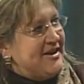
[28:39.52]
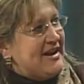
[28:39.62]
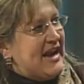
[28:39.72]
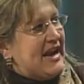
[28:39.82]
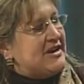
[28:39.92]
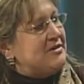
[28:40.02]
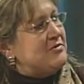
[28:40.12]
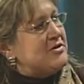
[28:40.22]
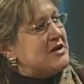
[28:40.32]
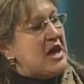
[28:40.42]
And it
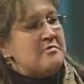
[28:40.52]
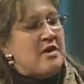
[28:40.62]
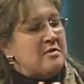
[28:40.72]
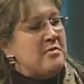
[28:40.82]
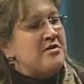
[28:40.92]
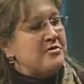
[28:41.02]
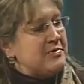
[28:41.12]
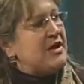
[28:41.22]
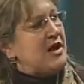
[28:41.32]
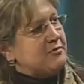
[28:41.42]
was, and my mother
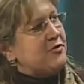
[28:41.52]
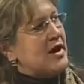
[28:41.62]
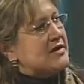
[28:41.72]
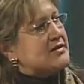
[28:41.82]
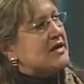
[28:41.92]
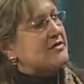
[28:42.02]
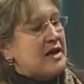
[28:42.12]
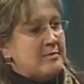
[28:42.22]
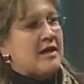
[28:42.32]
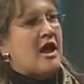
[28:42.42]
became friends, and they
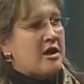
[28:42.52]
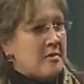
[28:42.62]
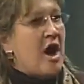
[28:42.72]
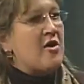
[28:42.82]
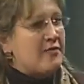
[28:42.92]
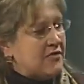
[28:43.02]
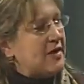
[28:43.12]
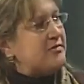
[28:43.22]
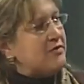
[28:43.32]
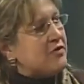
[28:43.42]
became our
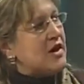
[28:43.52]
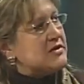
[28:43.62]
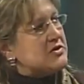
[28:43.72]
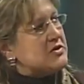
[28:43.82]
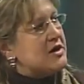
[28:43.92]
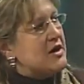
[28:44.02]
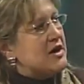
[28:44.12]
family friends. Mm.